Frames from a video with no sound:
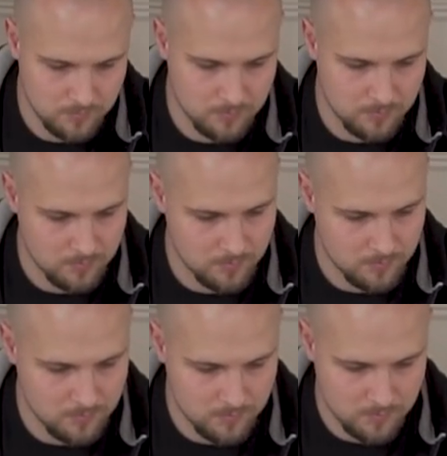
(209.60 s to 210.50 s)
And
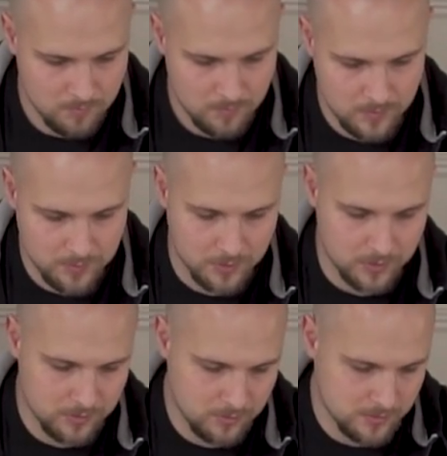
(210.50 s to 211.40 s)
we're
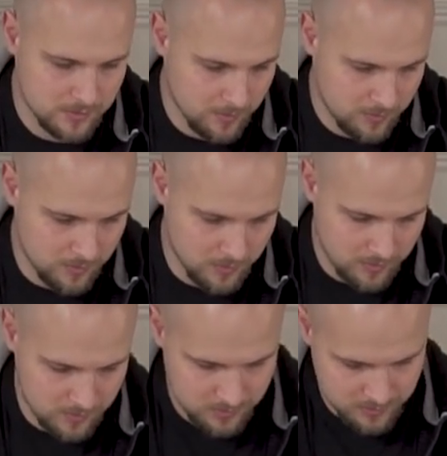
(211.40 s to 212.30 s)
going to do the same to the
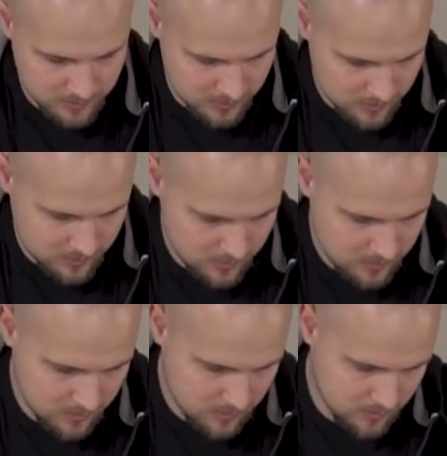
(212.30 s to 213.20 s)
other side,
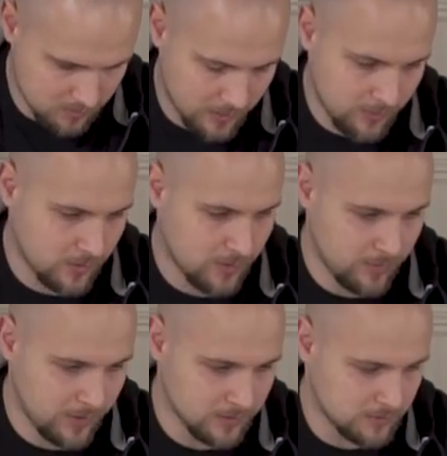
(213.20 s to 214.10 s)
right where it
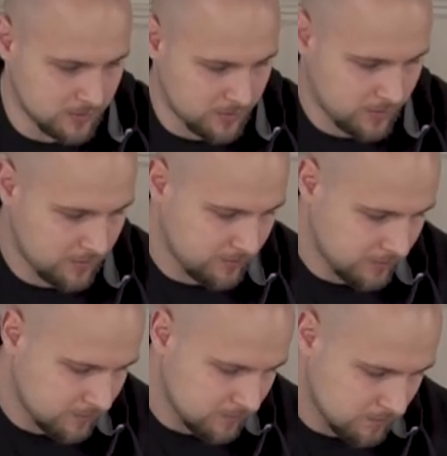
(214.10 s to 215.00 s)
begins to curve.